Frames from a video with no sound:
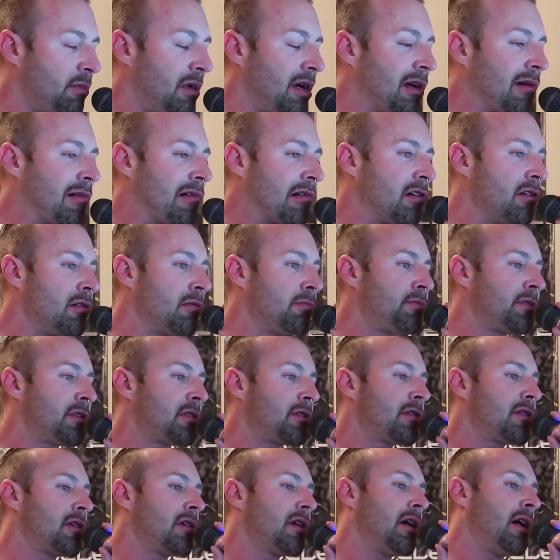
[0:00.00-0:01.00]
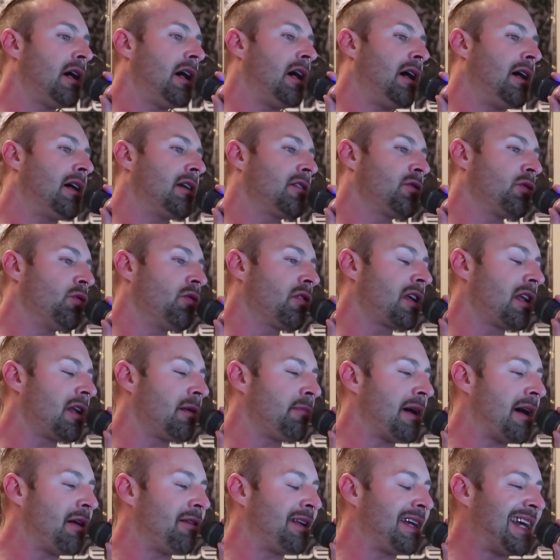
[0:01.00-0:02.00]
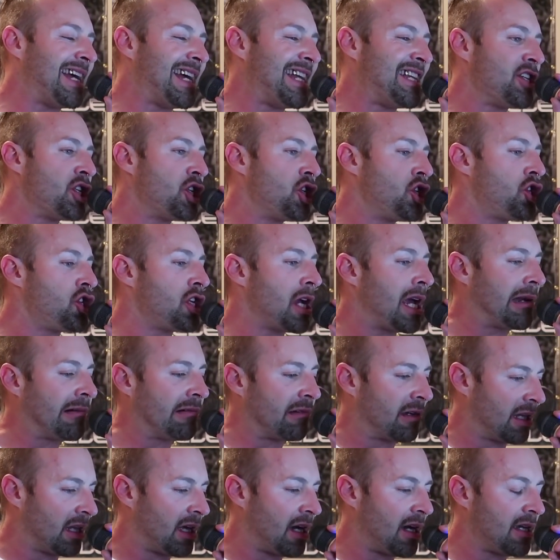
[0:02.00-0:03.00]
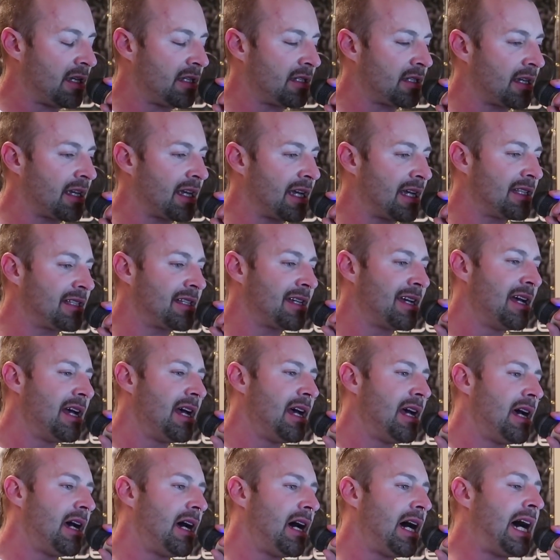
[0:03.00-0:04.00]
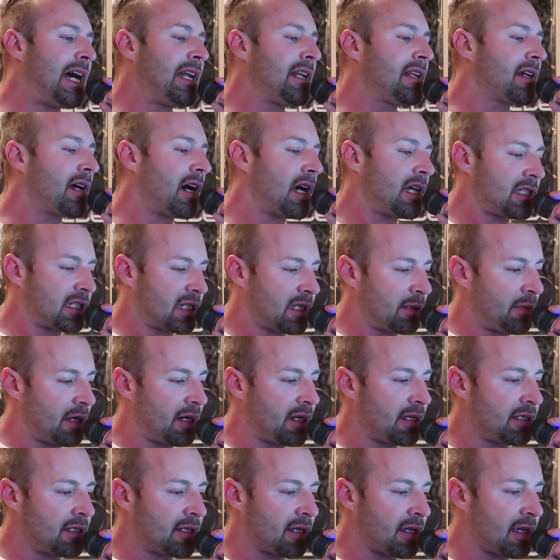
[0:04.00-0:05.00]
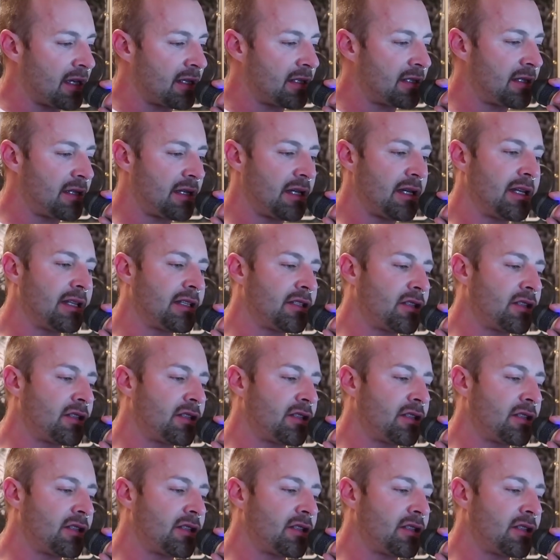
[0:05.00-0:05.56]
in my groups, uh, talking about it and generalizing it and customizing it.